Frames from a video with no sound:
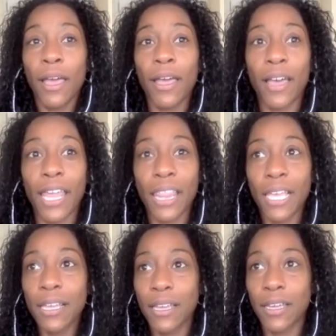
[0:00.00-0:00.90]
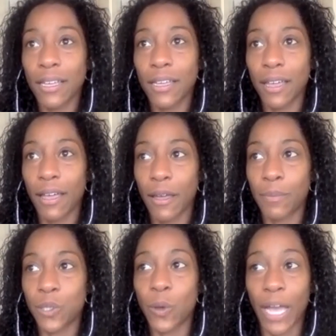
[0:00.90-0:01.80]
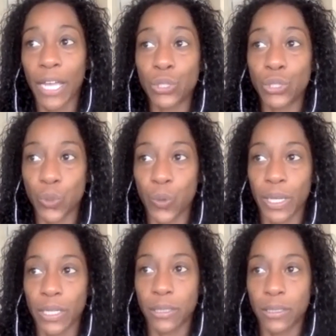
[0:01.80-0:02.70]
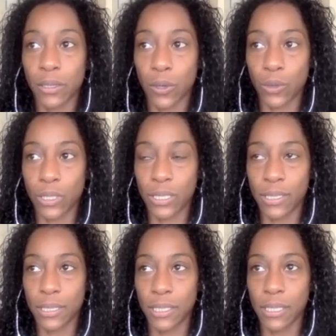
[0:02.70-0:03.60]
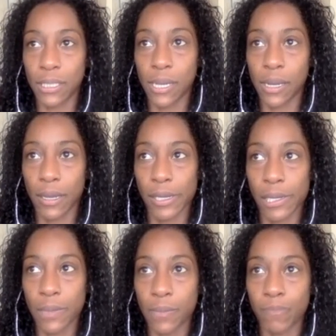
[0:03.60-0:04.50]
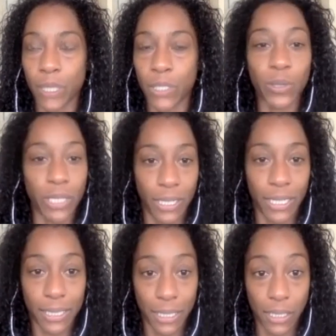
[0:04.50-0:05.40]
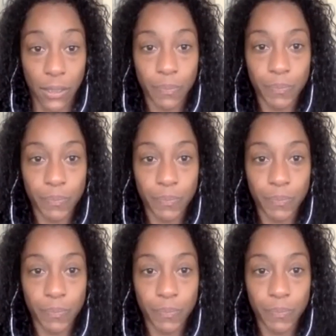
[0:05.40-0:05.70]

I think so. I joined OTC in 2019.